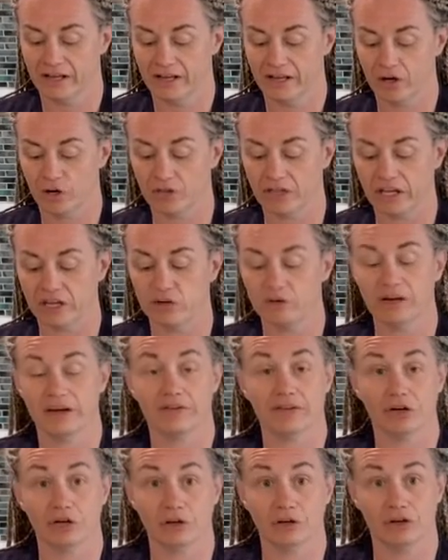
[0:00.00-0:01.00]
that you
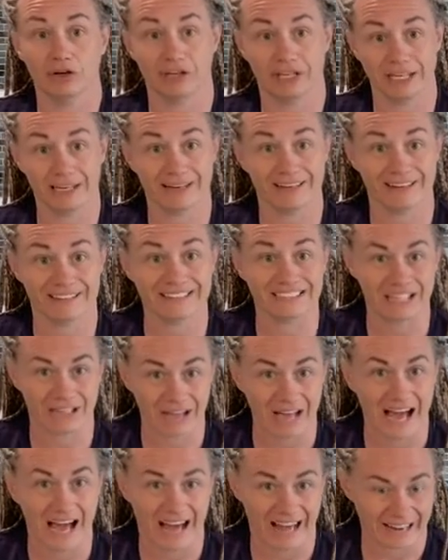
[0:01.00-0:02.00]
never knew you needed until
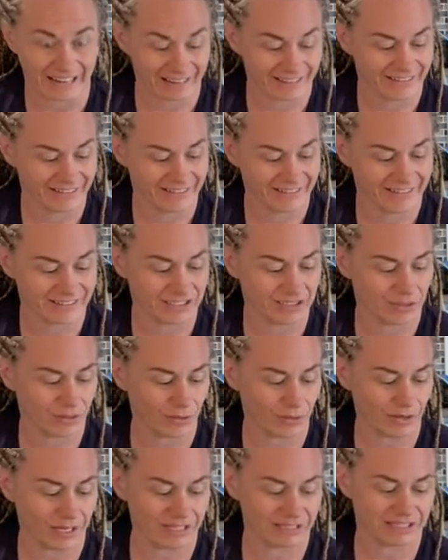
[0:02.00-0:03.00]
you had it.
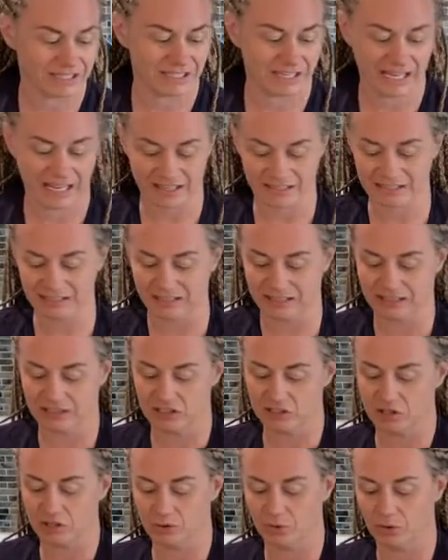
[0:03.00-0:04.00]
So it's an excellent
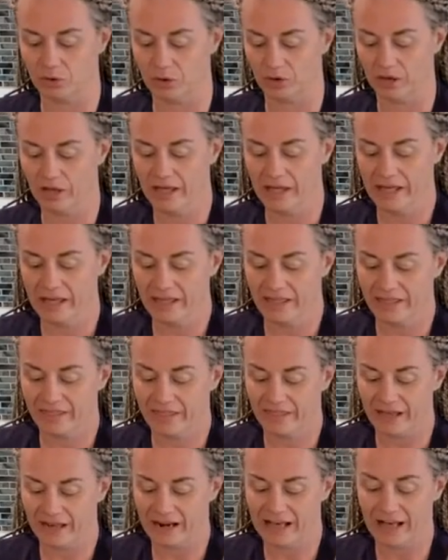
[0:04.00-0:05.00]
tool
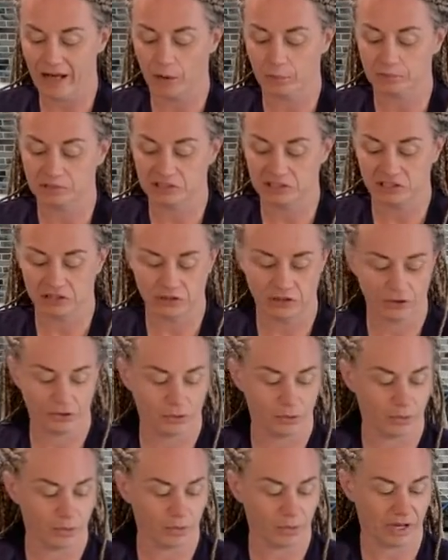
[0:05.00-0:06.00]
that helps
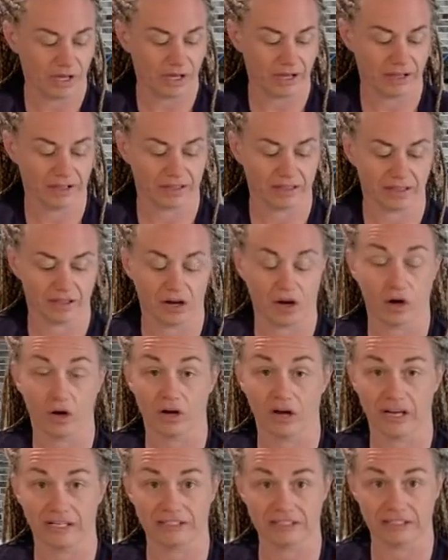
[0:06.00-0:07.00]
you with all
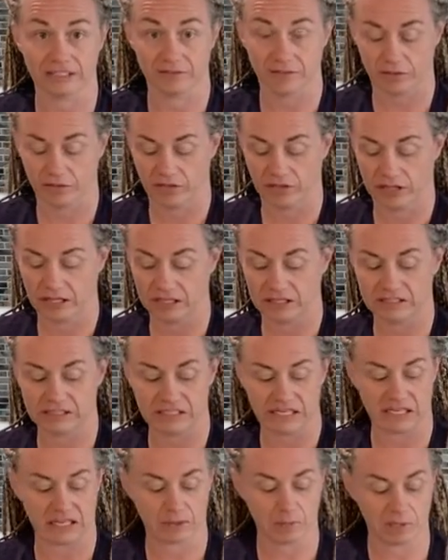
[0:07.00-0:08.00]
kinds of different things.
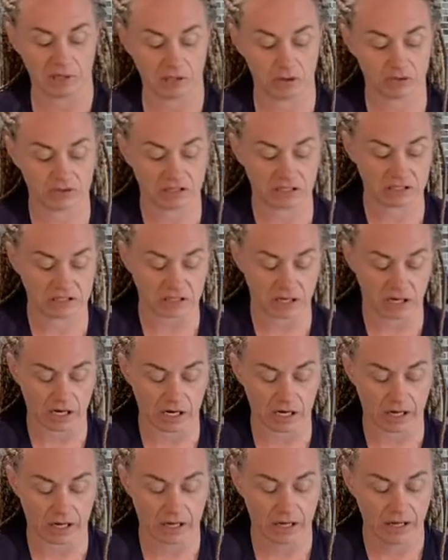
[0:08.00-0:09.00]
It can be used as
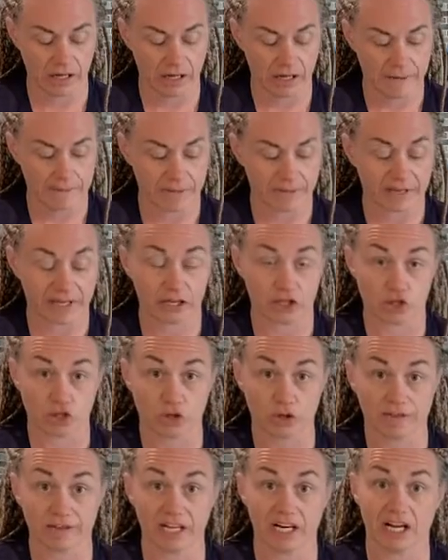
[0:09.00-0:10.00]
like a
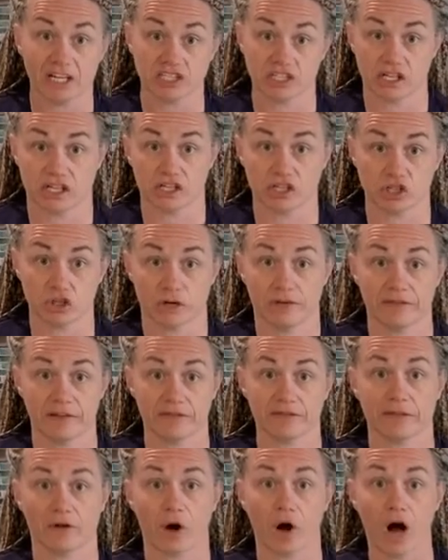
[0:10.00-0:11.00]
trivet, a giant trivet
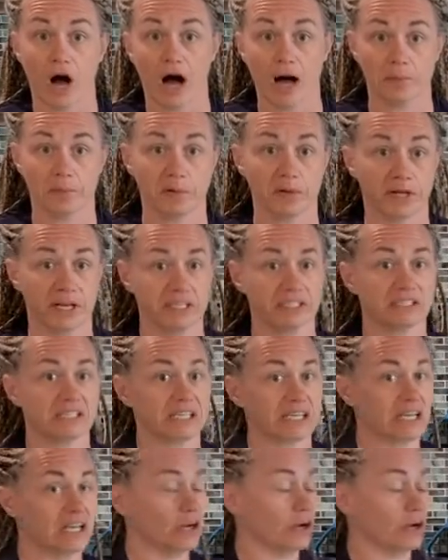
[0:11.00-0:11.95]
for hot plates. It can